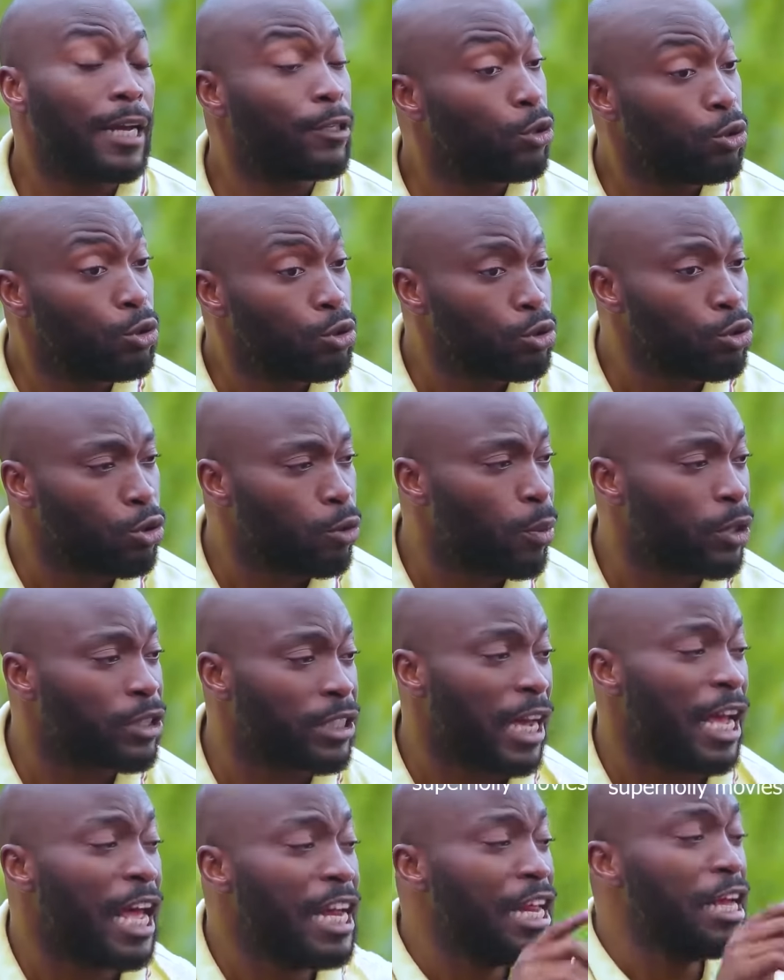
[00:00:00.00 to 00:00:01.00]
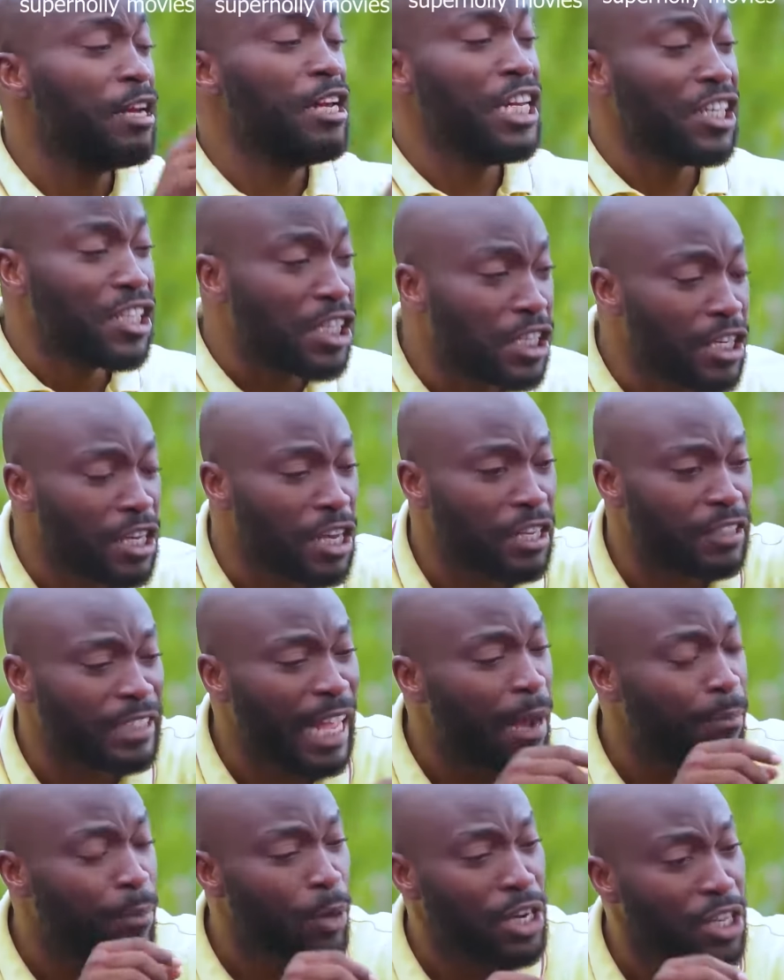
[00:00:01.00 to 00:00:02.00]
I don't know. Ha! Okay, listen,
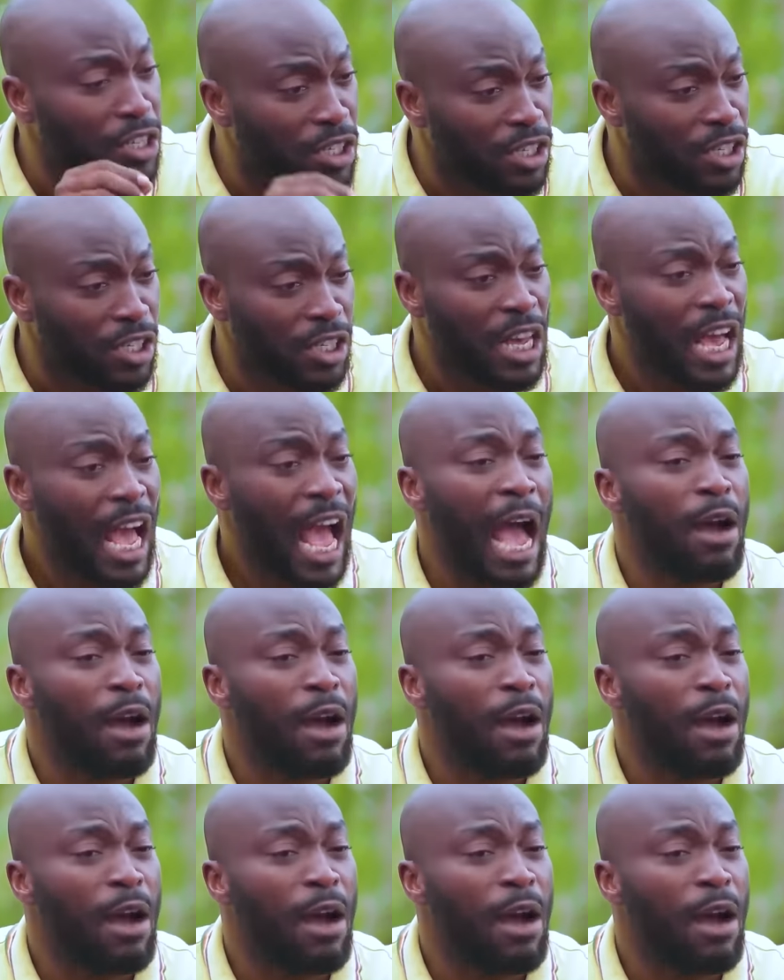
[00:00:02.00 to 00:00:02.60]
Tabo, listen.